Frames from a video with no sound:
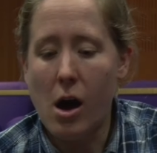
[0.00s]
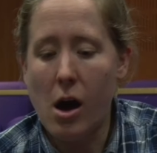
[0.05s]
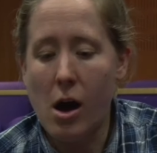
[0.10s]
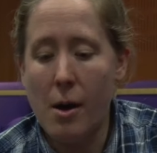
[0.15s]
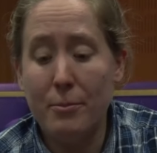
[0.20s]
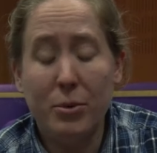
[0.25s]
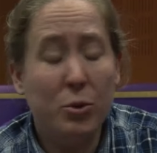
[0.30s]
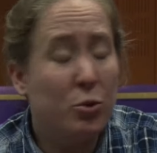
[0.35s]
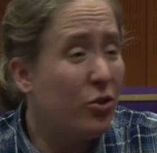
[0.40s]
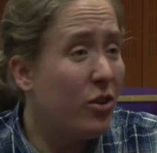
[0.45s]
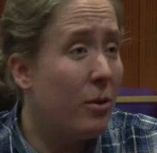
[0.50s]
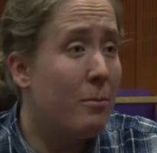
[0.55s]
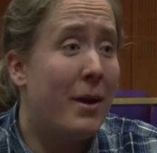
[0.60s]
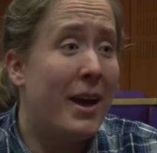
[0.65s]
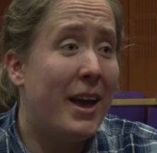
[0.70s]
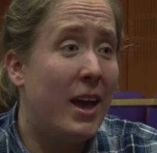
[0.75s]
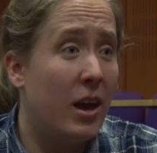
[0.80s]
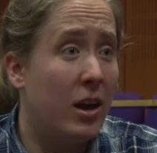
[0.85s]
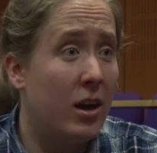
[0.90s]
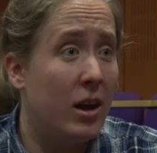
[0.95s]
um, but also
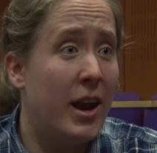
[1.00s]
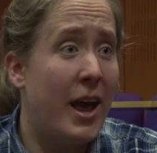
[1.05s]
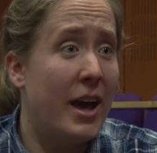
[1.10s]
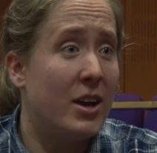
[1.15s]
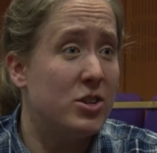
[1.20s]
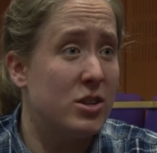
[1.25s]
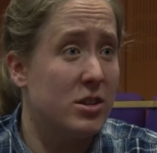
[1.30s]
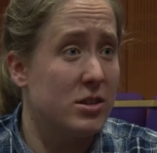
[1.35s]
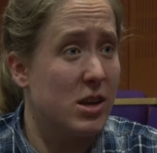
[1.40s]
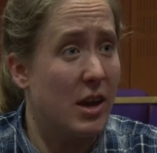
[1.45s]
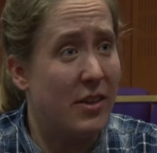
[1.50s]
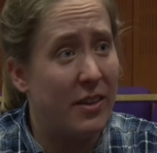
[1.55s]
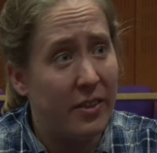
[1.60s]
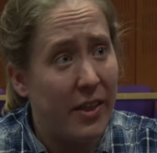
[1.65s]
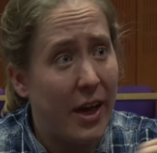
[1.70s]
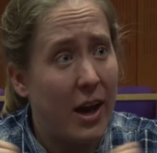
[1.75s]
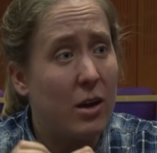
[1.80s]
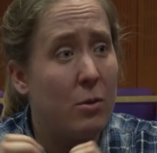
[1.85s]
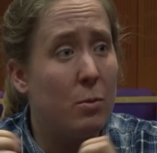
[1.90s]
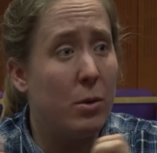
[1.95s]
making connections. I think
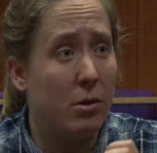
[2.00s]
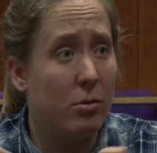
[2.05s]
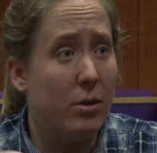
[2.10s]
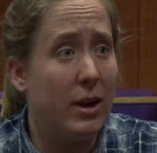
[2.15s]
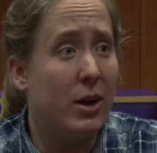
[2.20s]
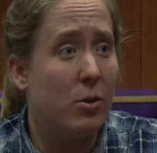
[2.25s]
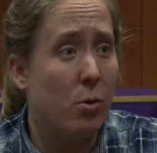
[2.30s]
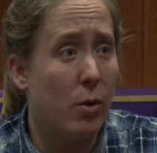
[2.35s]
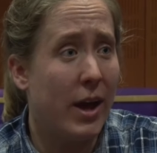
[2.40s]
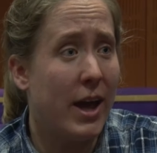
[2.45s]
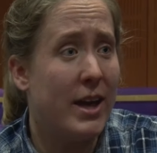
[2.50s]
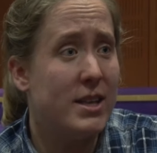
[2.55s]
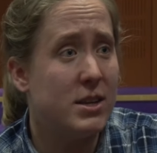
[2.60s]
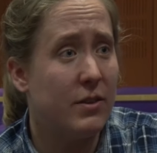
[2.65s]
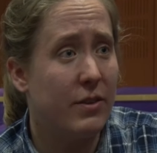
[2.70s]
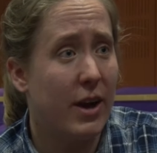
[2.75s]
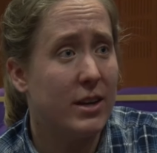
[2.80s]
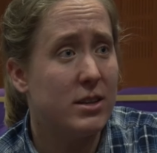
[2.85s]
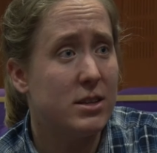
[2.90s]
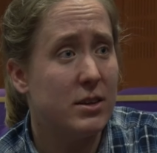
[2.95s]
that could be a really
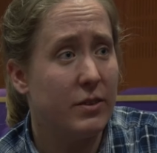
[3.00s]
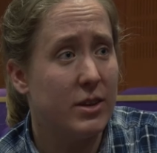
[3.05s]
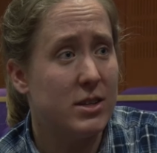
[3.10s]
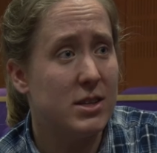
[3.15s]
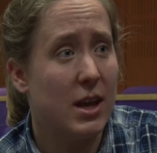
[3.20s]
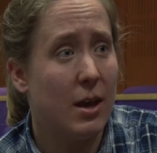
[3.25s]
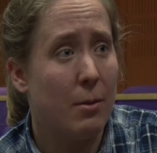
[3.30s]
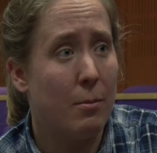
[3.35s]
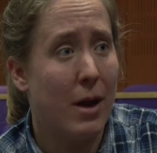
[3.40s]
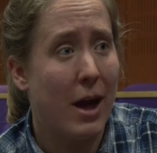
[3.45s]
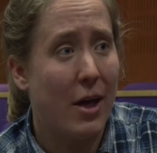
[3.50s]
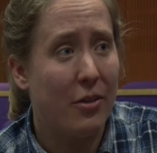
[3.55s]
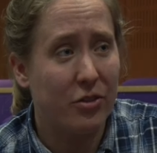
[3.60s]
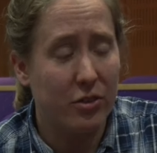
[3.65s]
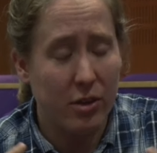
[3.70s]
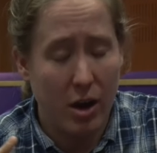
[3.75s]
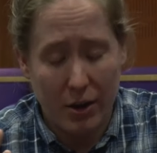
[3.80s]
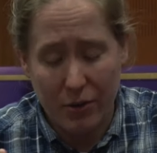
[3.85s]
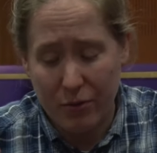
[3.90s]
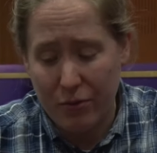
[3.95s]
creative activity in
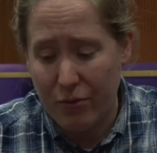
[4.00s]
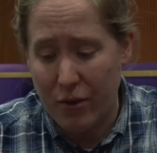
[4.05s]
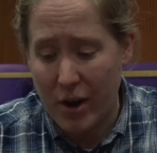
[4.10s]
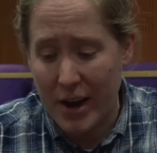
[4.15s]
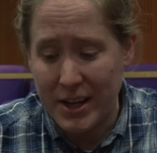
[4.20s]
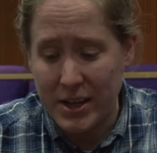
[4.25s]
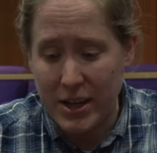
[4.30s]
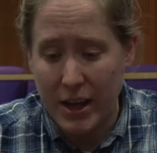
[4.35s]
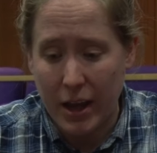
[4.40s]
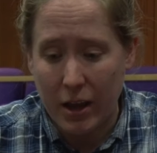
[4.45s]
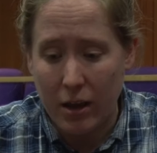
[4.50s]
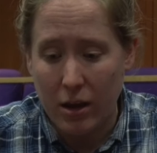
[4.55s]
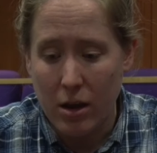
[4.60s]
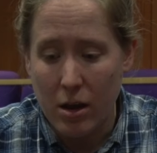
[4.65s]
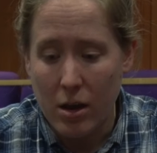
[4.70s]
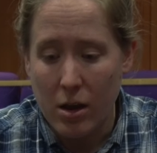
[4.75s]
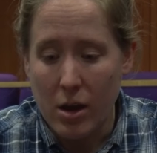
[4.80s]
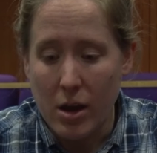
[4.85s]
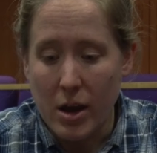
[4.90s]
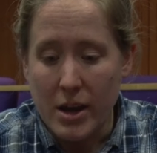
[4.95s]
maths, kind of finding
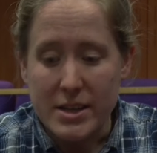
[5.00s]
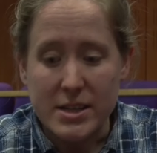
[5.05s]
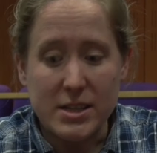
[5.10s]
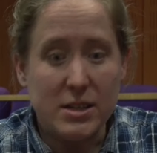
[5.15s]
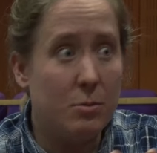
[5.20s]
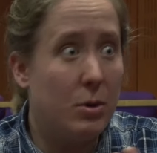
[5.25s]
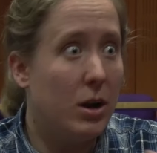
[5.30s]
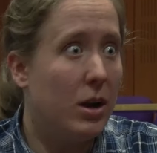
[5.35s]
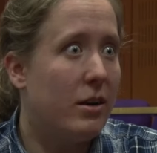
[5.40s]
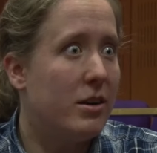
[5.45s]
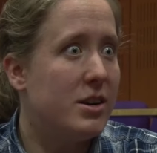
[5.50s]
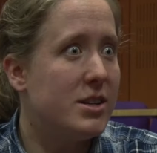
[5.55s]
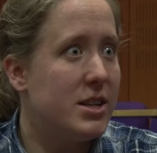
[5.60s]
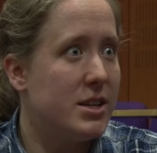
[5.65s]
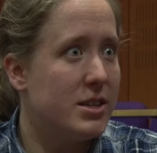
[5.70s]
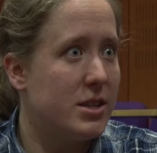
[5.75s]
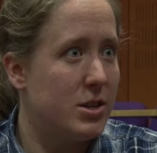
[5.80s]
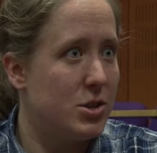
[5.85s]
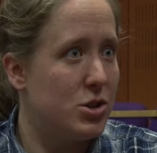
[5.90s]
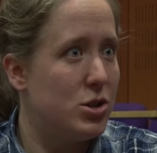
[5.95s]

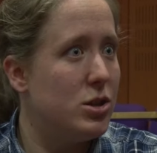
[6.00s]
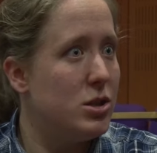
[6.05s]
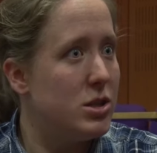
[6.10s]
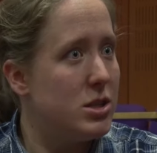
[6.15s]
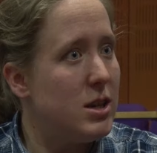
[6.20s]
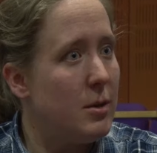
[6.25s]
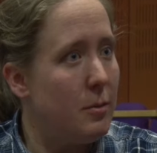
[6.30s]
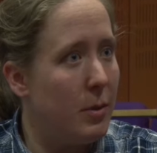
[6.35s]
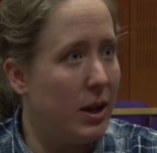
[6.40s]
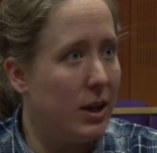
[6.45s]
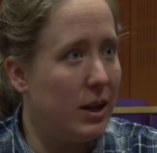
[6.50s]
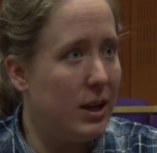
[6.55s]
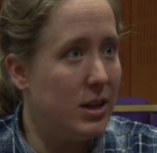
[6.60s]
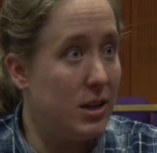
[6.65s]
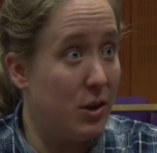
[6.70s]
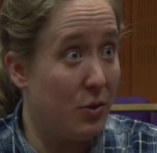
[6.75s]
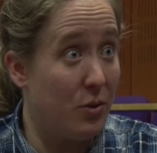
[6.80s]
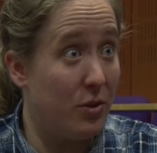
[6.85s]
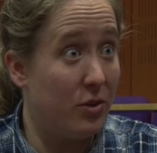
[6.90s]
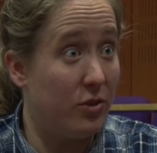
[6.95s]
similarities in two seemingly
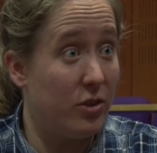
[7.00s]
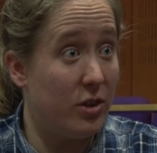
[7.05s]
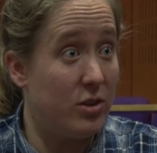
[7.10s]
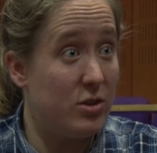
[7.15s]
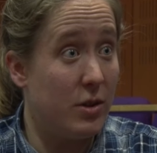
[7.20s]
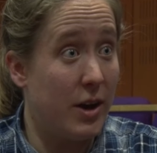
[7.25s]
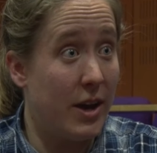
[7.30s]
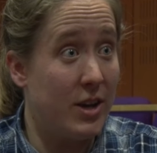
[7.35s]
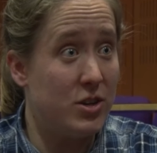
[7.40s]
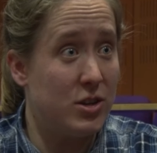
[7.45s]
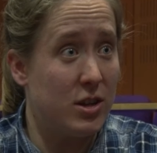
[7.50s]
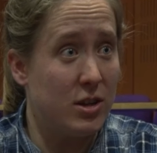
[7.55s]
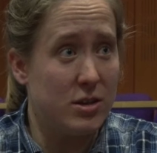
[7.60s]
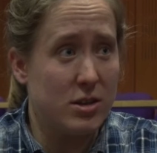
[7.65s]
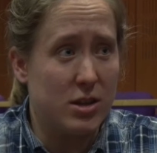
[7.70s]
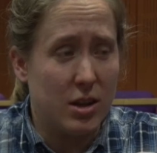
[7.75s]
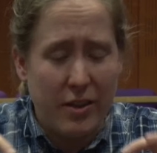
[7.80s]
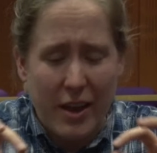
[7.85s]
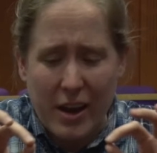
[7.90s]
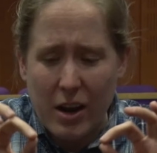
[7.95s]
different
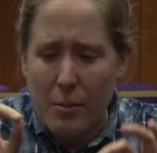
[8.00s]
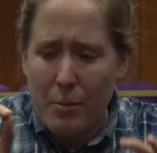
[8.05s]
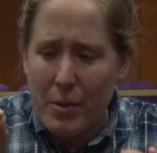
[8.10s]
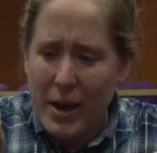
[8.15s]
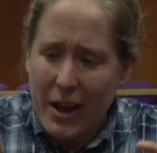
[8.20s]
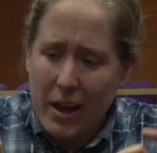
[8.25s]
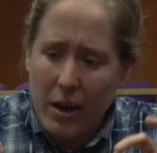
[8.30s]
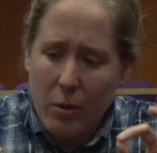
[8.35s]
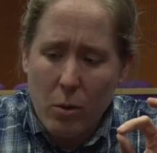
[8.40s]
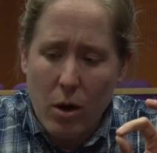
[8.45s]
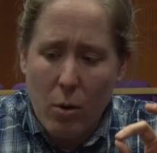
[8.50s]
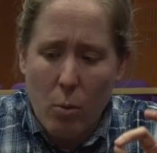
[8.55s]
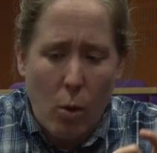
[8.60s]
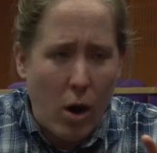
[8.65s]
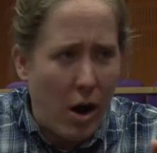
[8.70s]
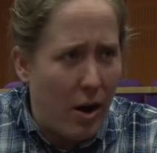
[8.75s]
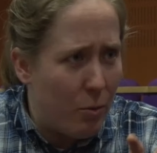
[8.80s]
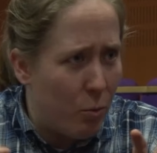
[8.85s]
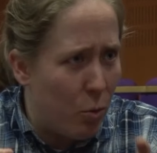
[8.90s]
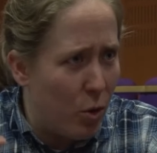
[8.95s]
situations and then unpicking, well,
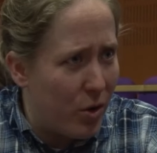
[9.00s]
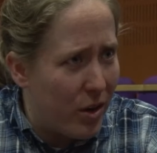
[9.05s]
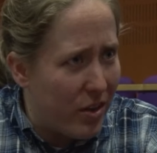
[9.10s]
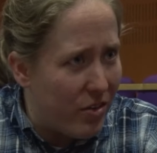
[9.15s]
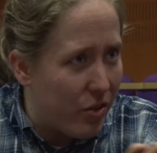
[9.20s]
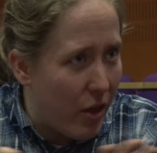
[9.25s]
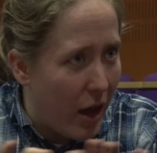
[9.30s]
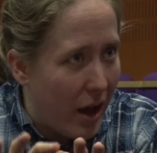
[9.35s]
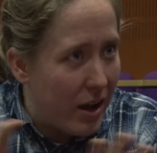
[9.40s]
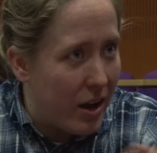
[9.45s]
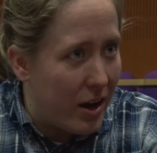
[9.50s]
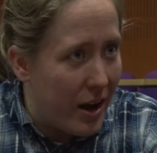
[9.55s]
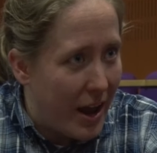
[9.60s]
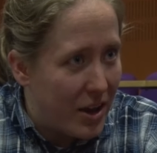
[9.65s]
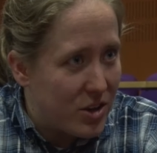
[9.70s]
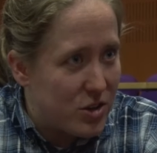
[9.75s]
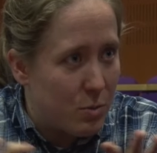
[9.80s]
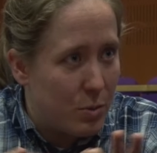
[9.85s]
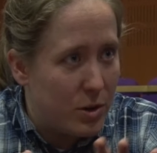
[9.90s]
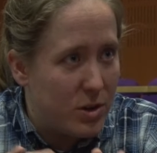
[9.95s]
what, what is that
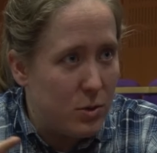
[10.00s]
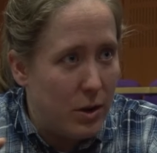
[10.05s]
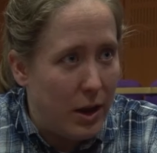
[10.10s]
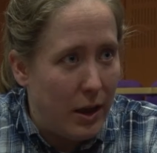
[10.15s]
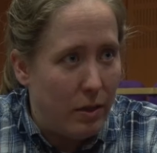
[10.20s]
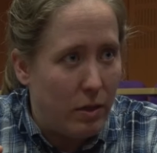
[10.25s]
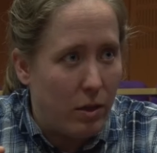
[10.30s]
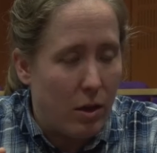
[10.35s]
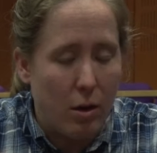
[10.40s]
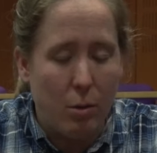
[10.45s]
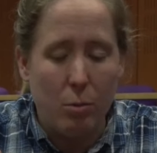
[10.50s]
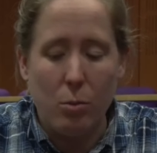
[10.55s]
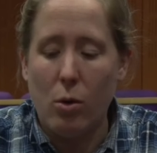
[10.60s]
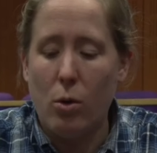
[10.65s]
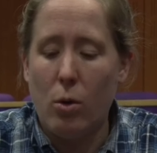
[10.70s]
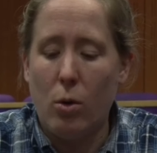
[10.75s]
connection between them?